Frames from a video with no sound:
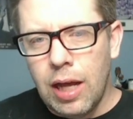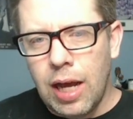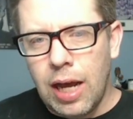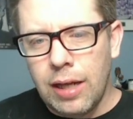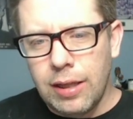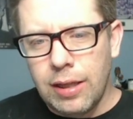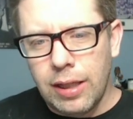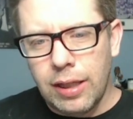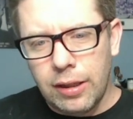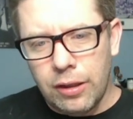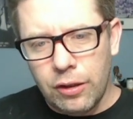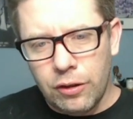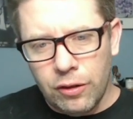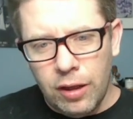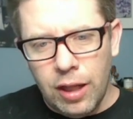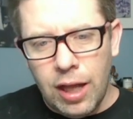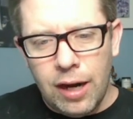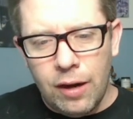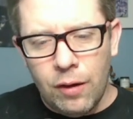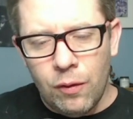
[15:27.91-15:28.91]
I think there's a
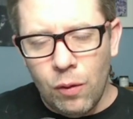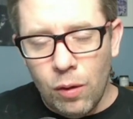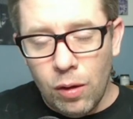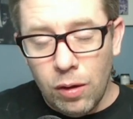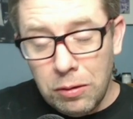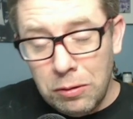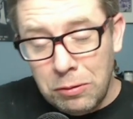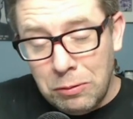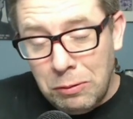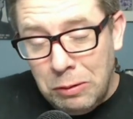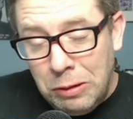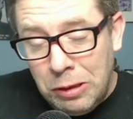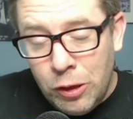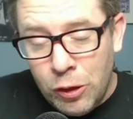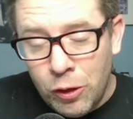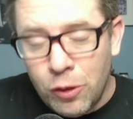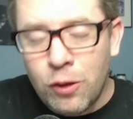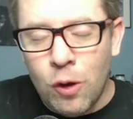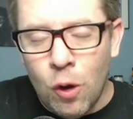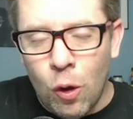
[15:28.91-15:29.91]
lot of
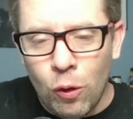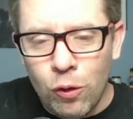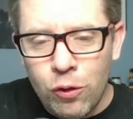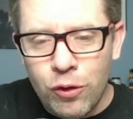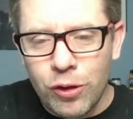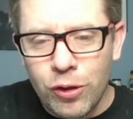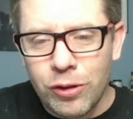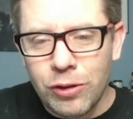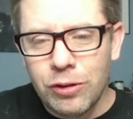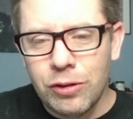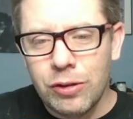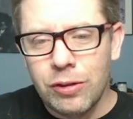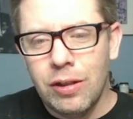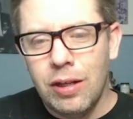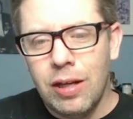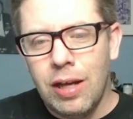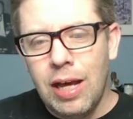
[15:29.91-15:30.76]
good cultures,